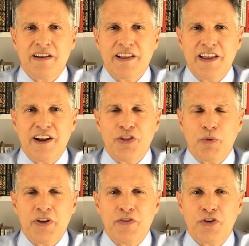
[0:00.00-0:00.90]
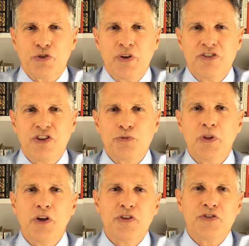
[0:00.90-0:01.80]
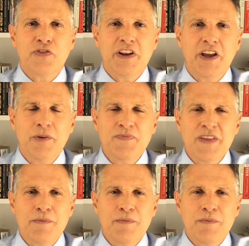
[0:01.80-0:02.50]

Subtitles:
clicking on the right of your screen just below this video.